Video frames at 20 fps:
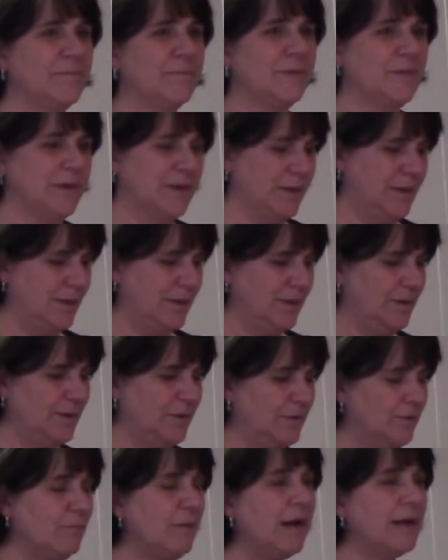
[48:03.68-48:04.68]
Right,
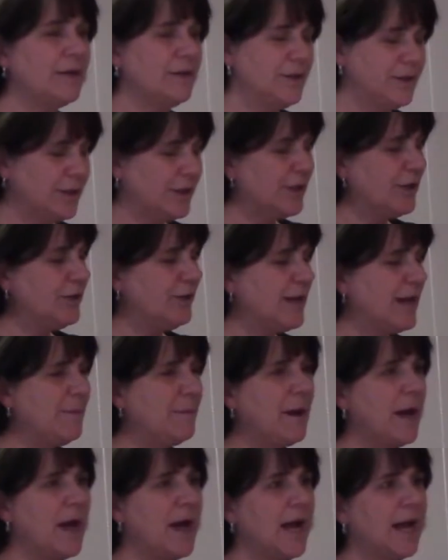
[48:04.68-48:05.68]
she's acute
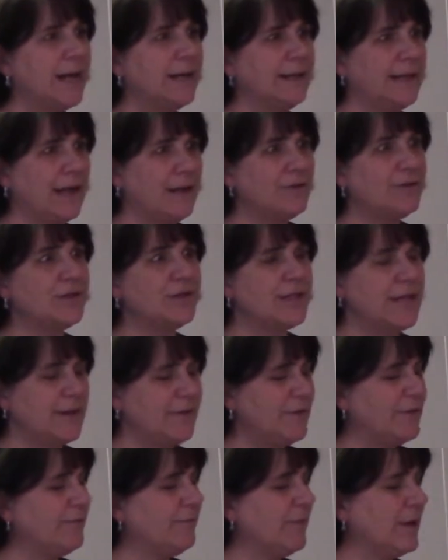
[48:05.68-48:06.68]
MI, now she's
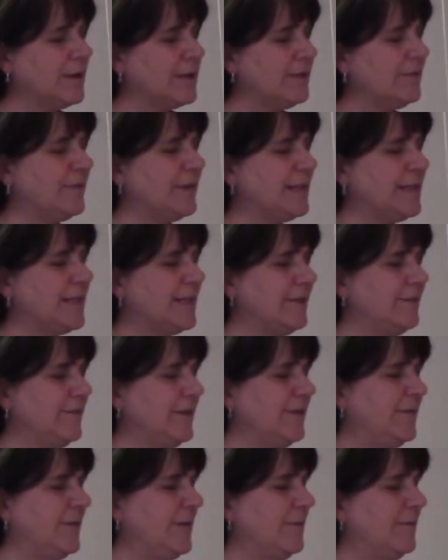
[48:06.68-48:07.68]
having runs of
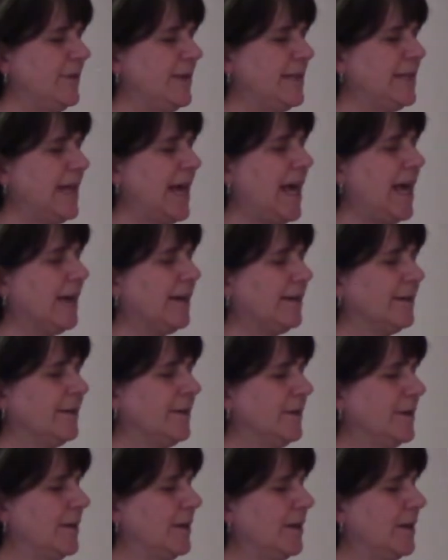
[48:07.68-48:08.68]
VFib, VTAC.
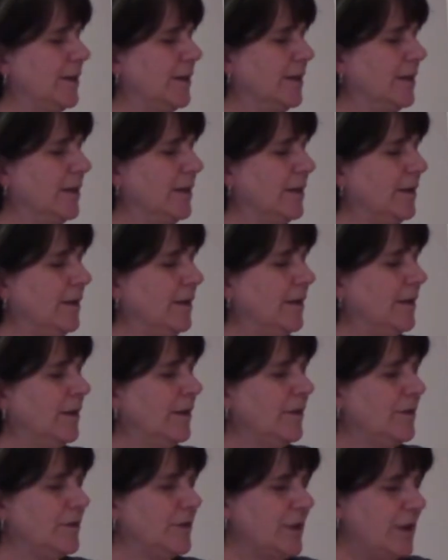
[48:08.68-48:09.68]

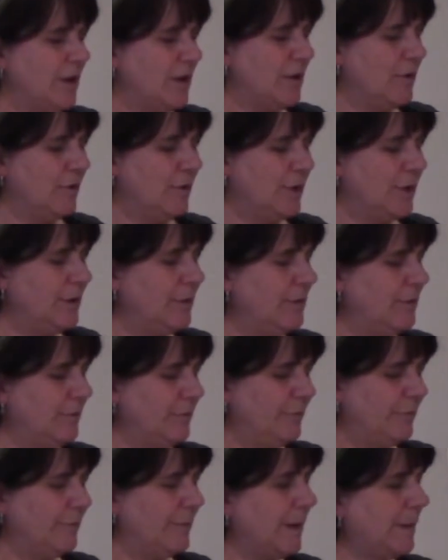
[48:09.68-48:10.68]
So,
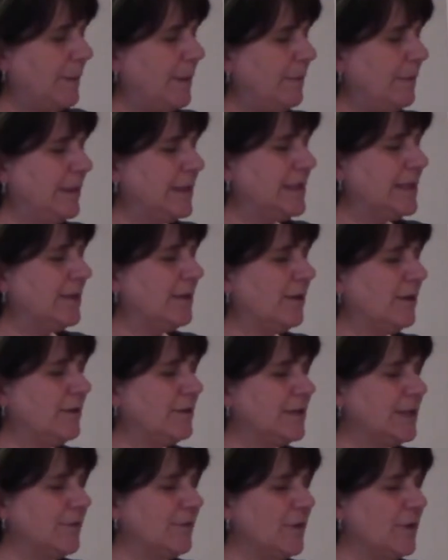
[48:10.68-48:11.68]
I mean, we did
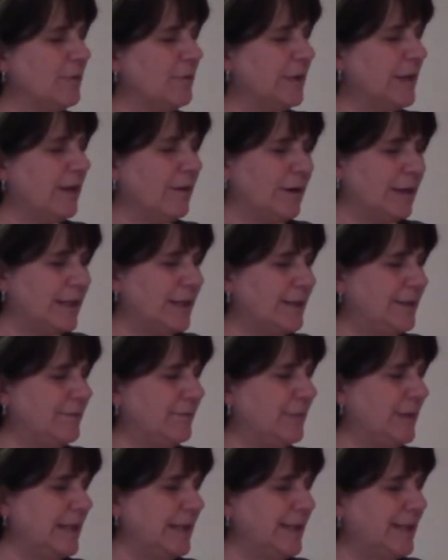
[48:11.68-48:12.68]

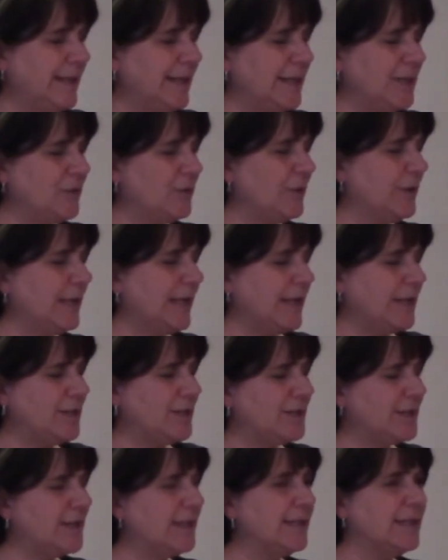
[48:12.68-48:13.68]
the history, the
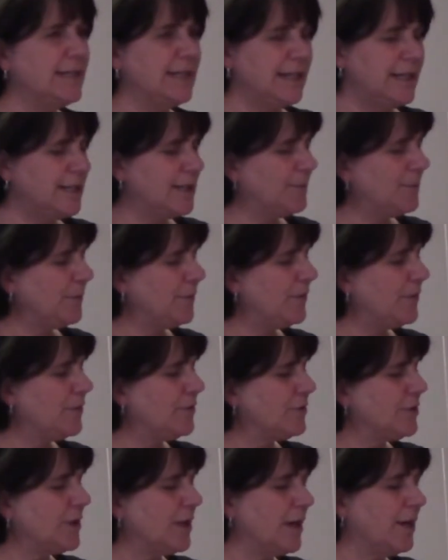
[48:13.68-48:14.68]
H's and the T's, the
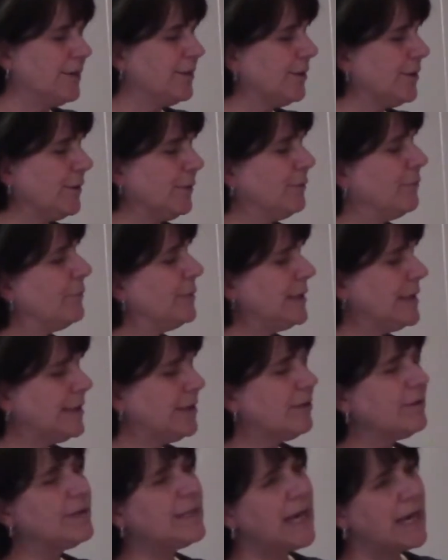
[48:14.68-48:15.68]
perfusion on her. We did
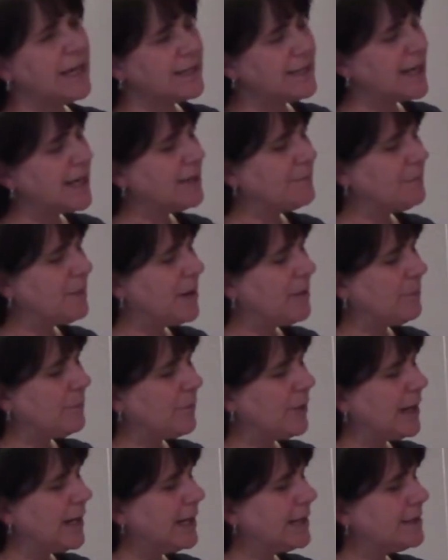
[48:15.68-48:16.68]
our tank pump
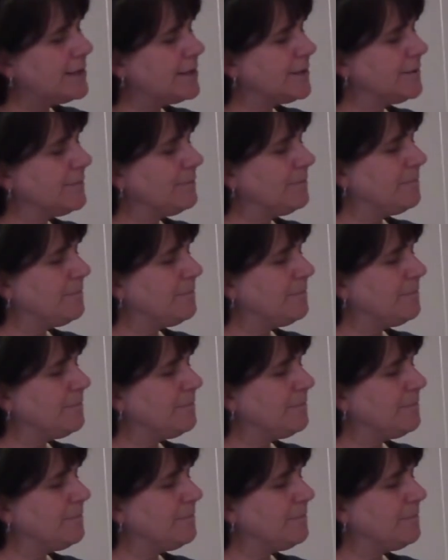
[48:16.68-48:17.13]
rate.